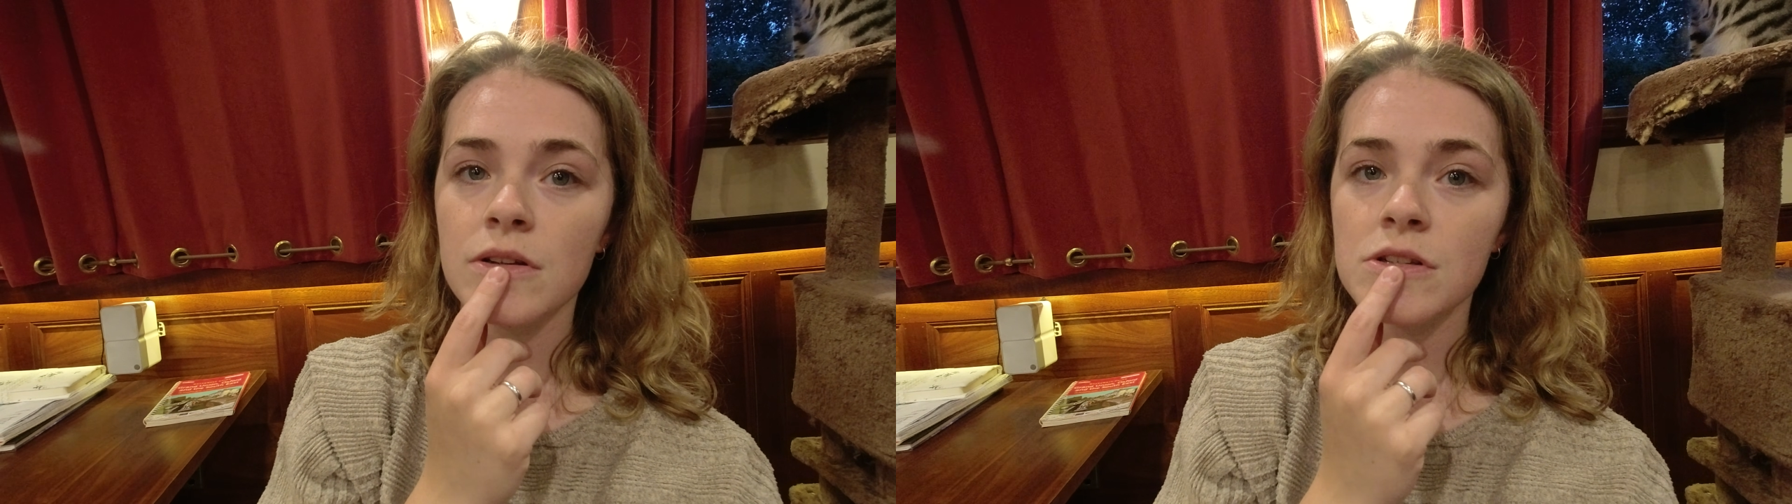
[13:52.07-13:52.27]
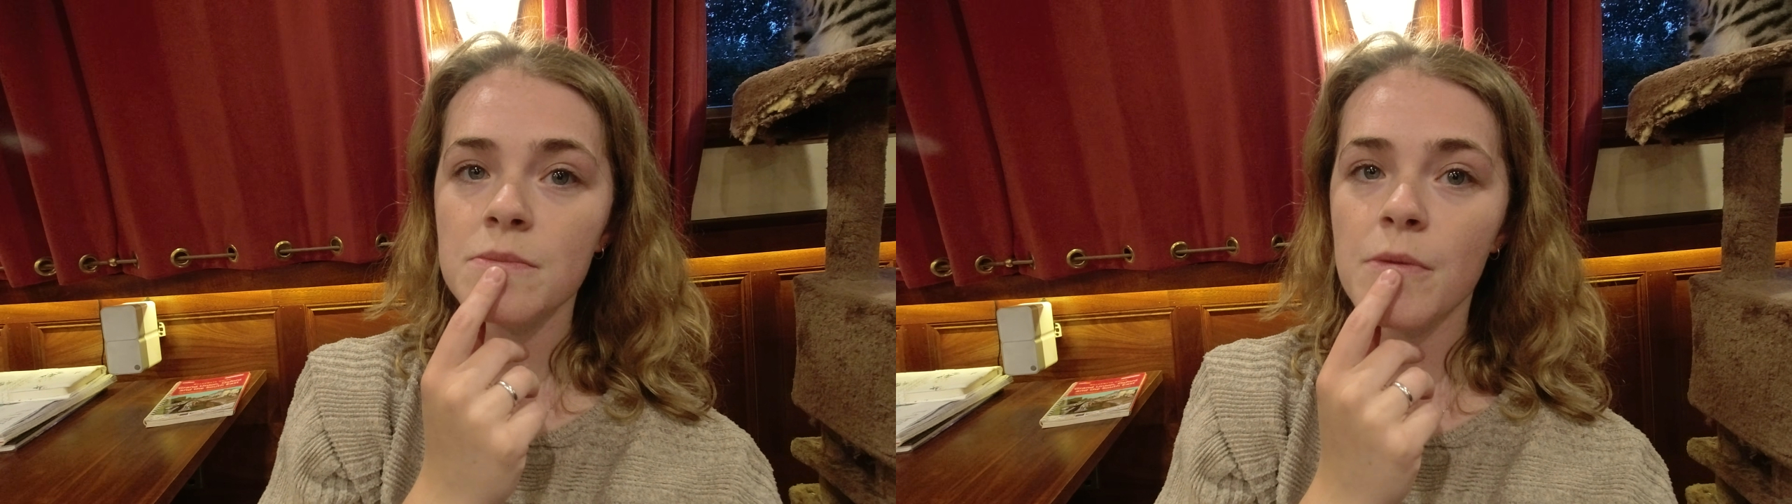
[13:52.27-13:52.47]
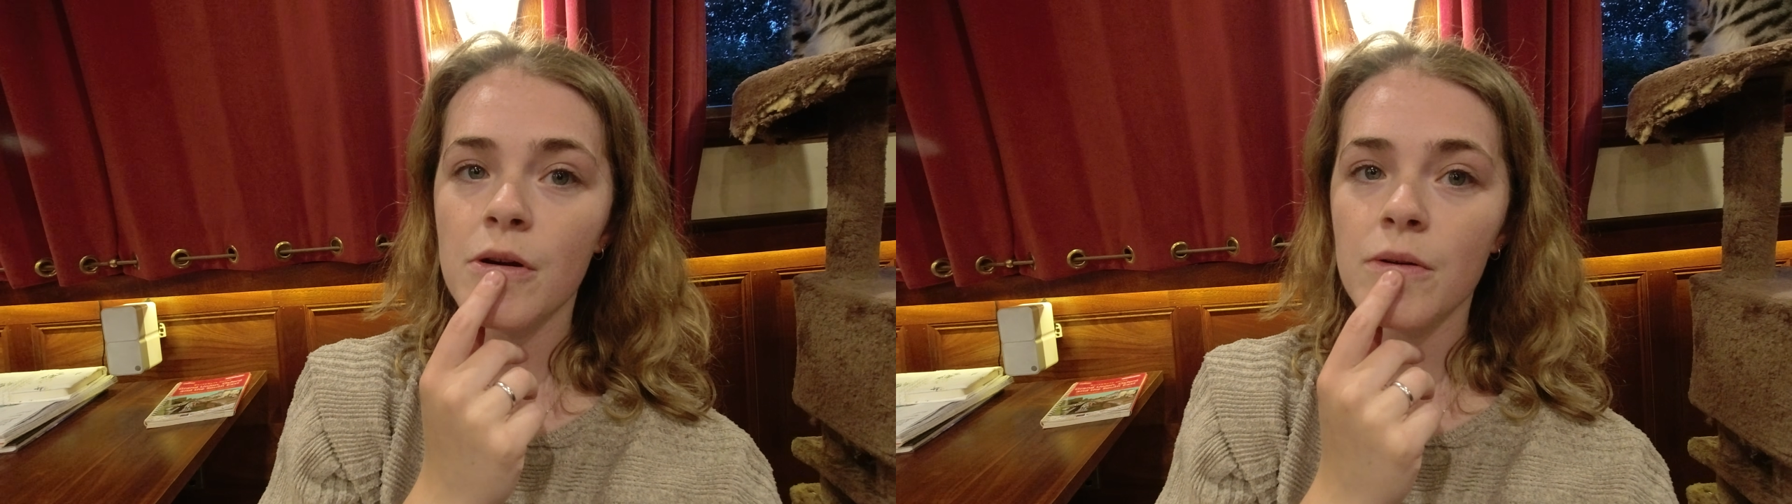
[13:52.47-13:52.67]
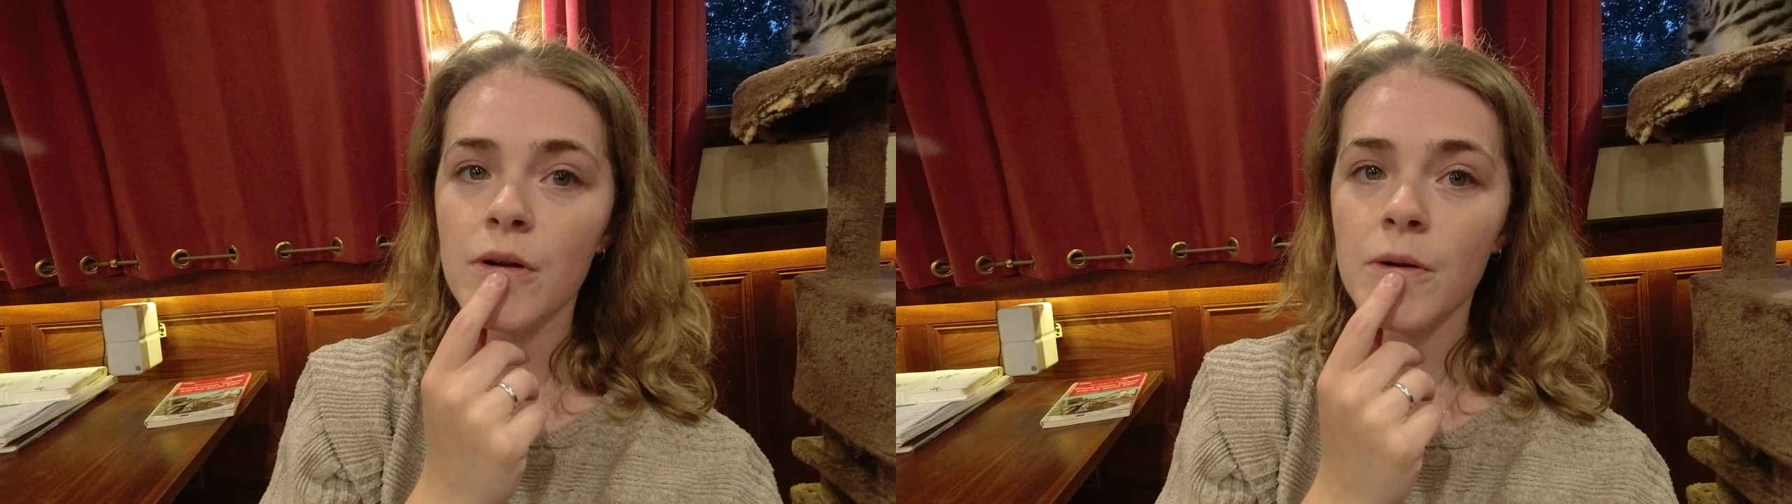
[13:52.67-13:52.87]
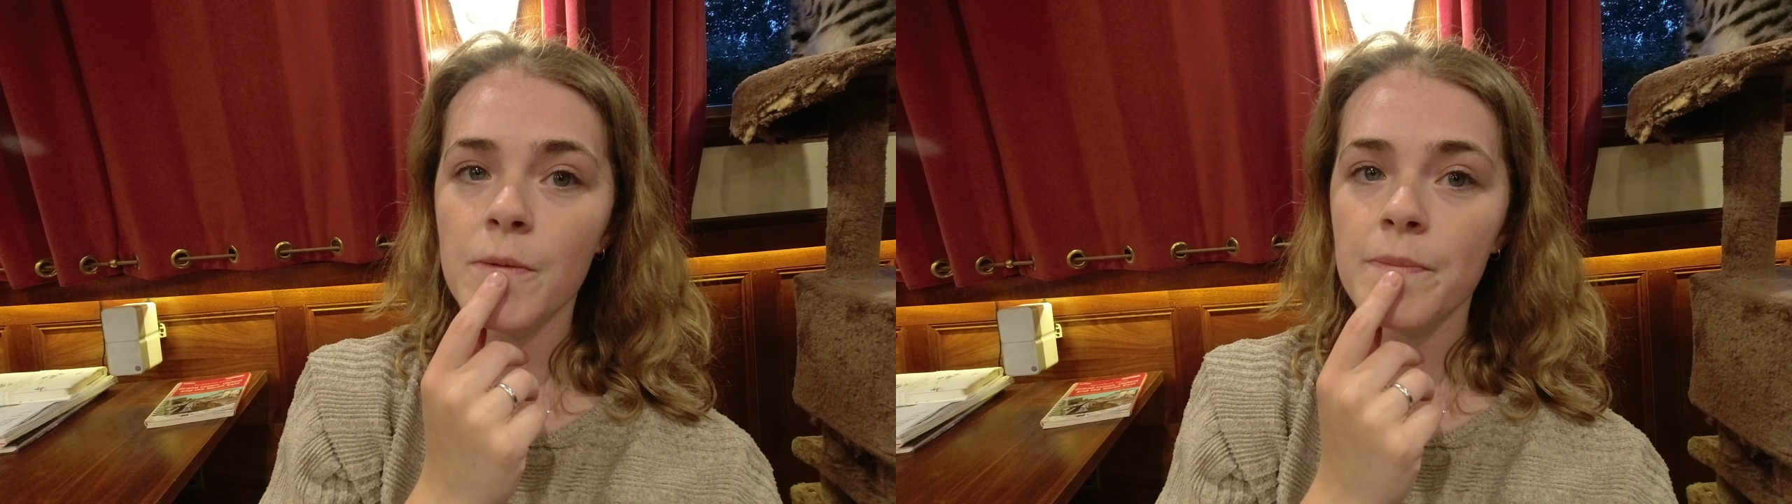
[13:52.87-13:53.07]

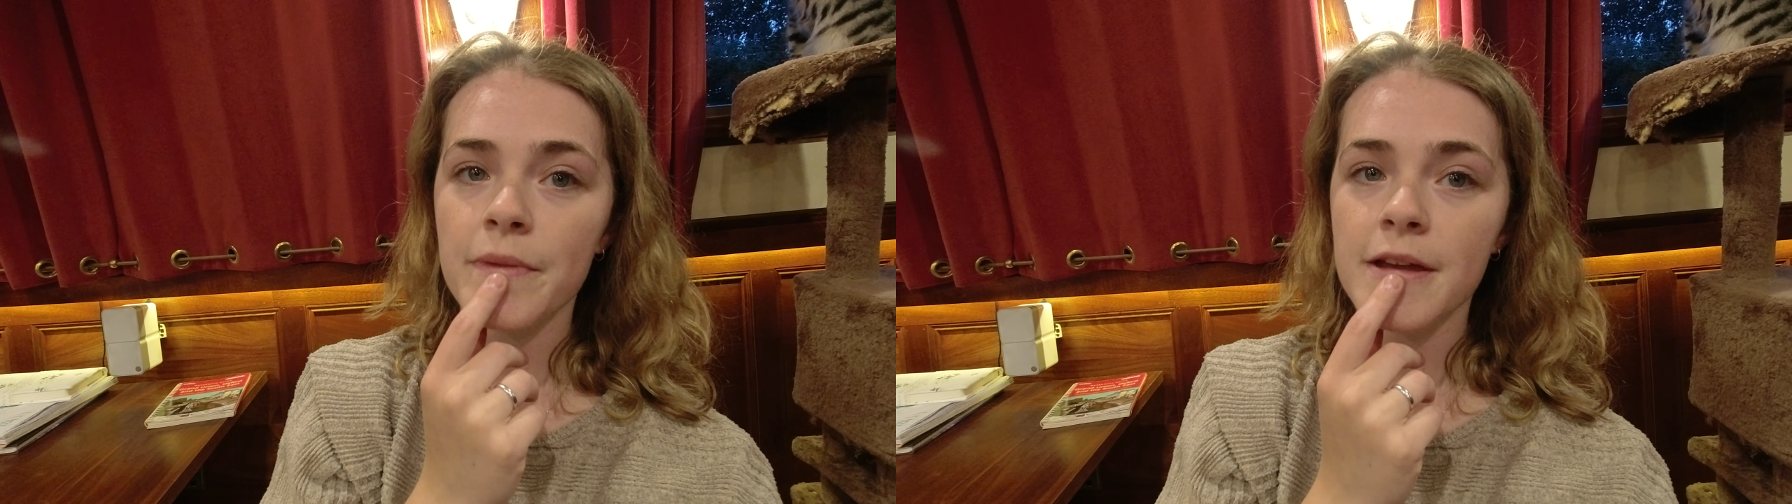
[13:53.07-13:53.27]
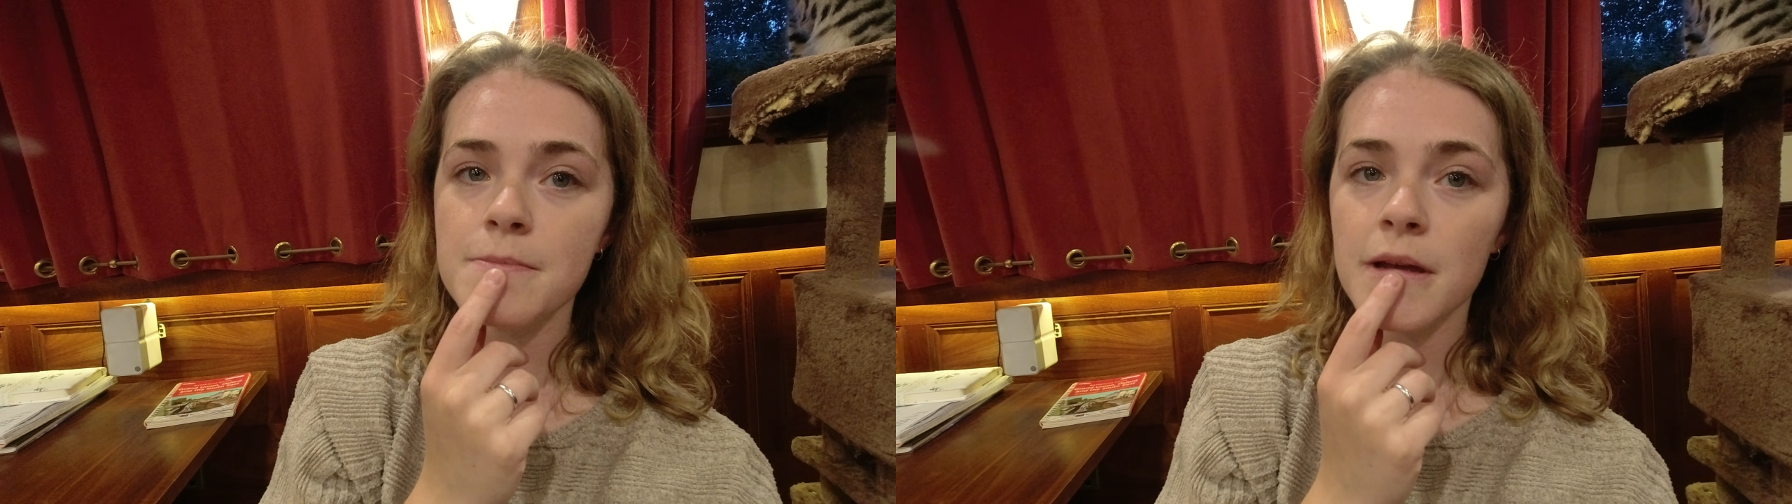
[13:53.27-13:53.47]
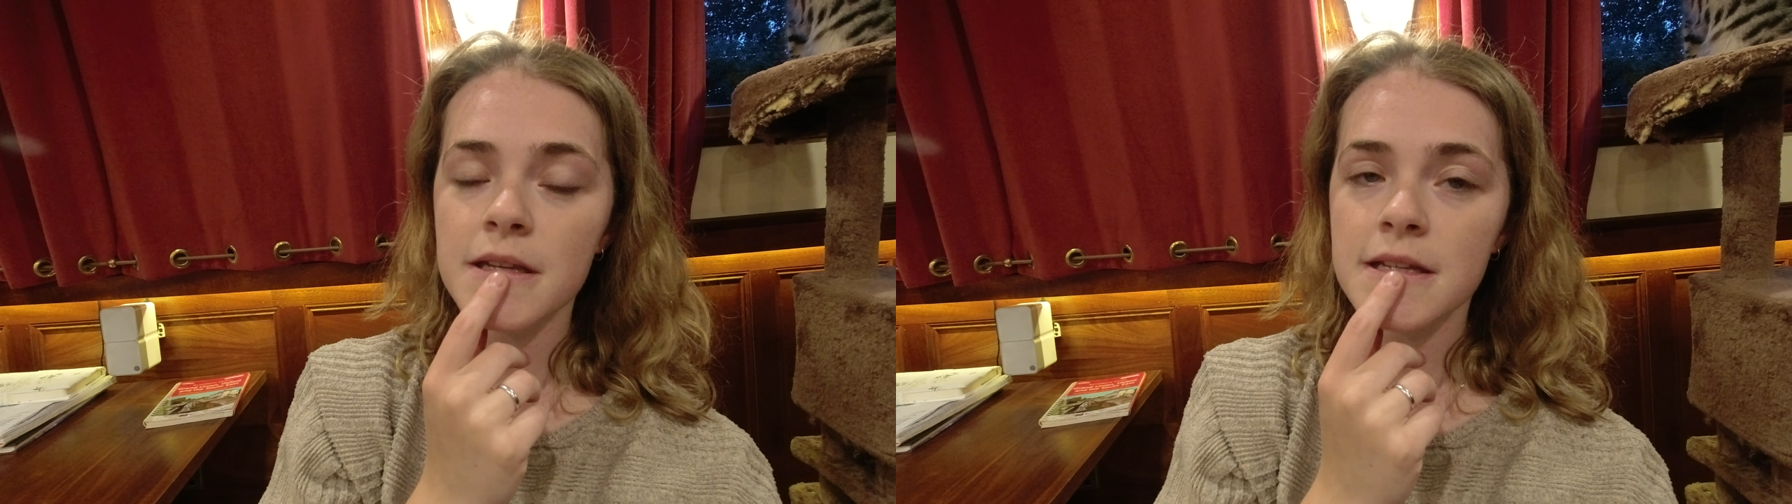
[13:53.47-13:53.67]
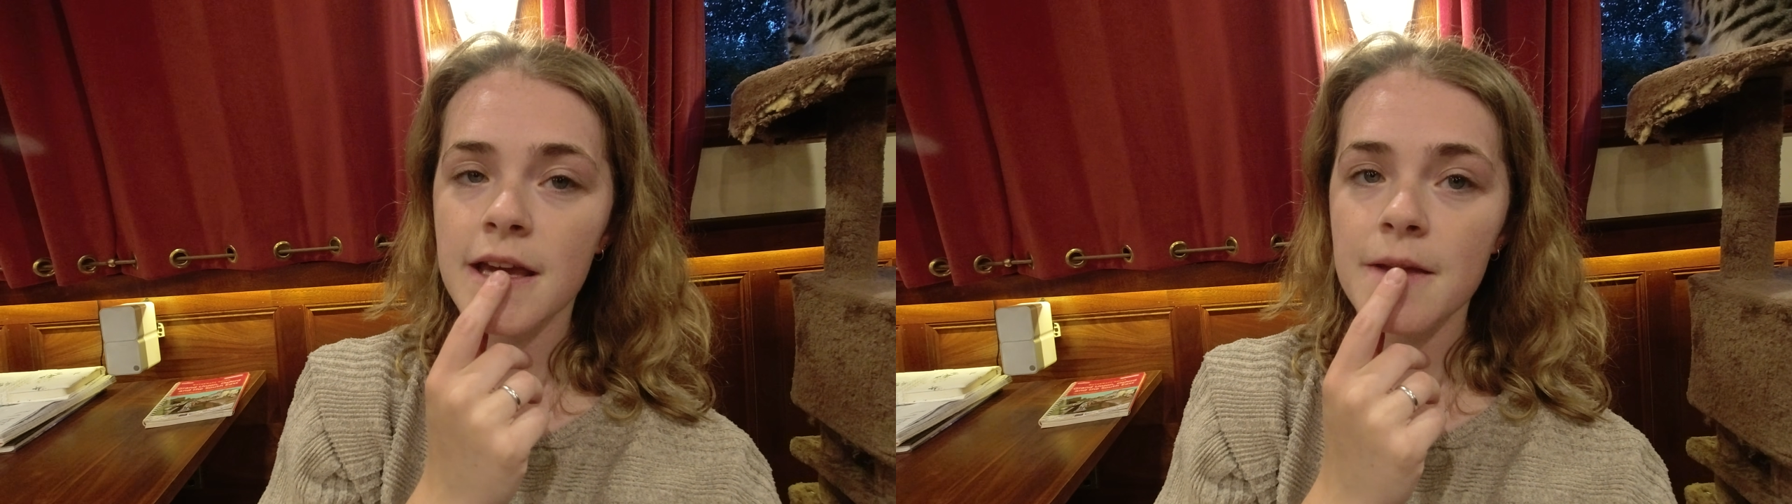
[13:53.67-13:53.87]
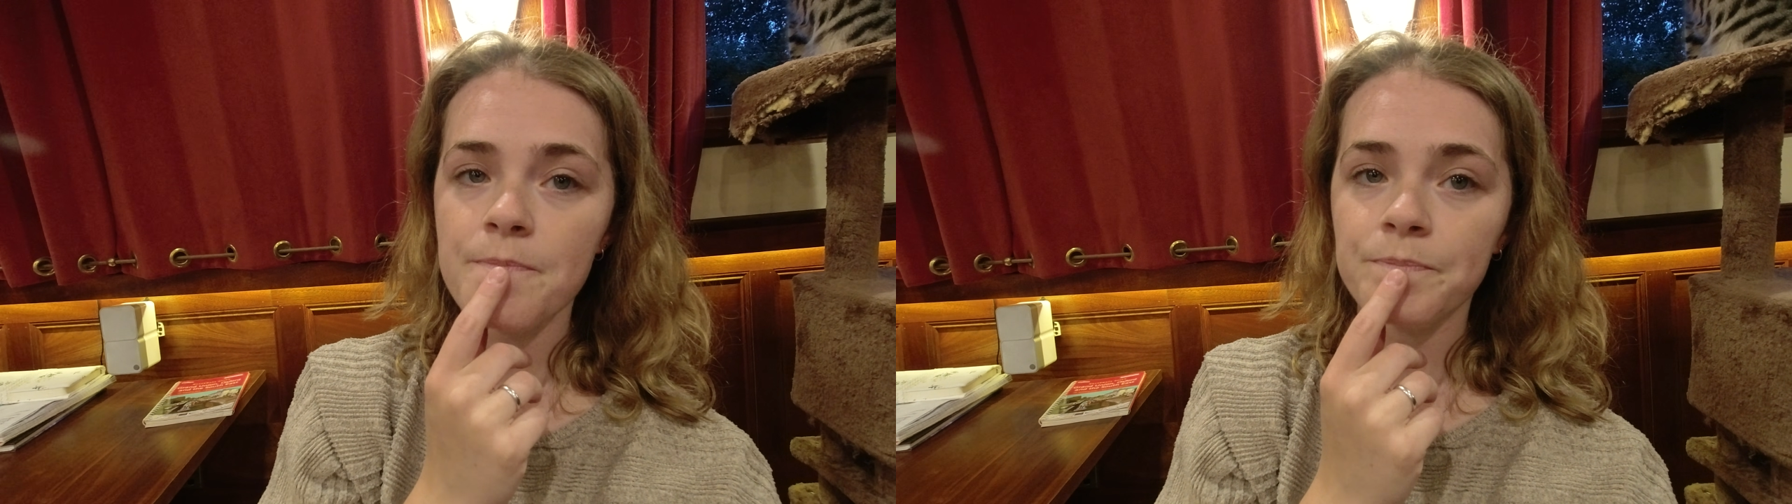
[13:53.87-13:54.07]
tomorrow and
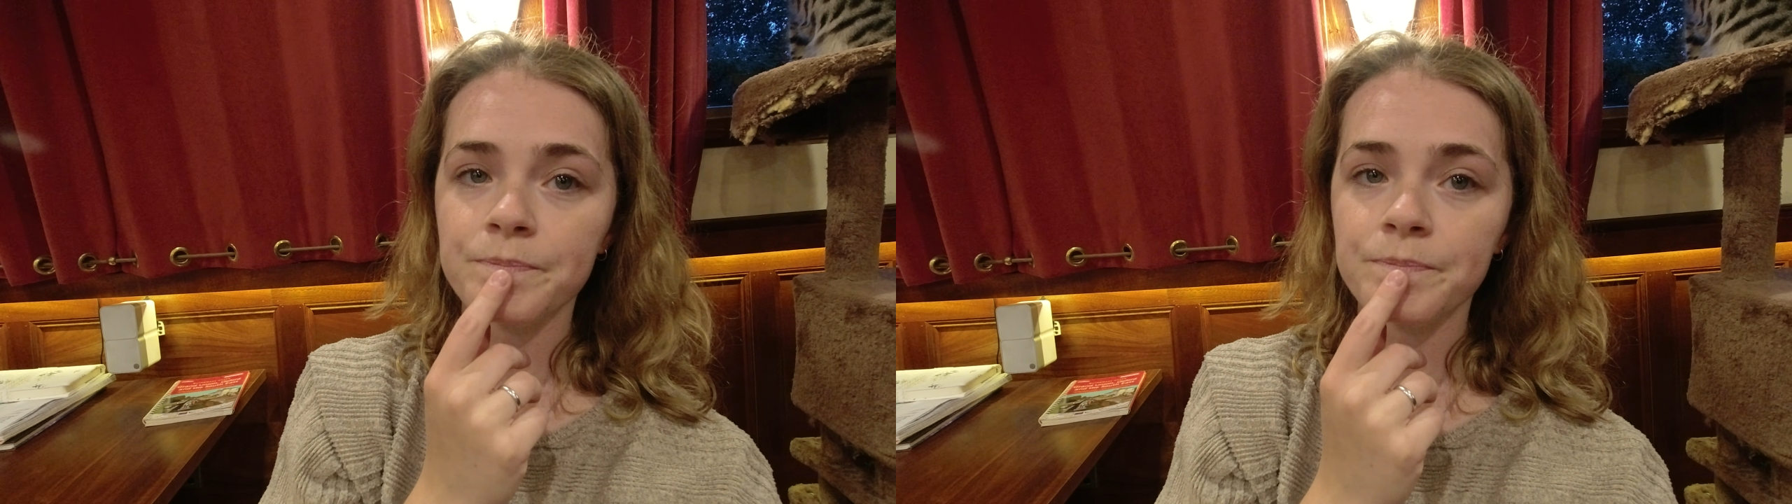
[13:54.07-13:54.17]
Monday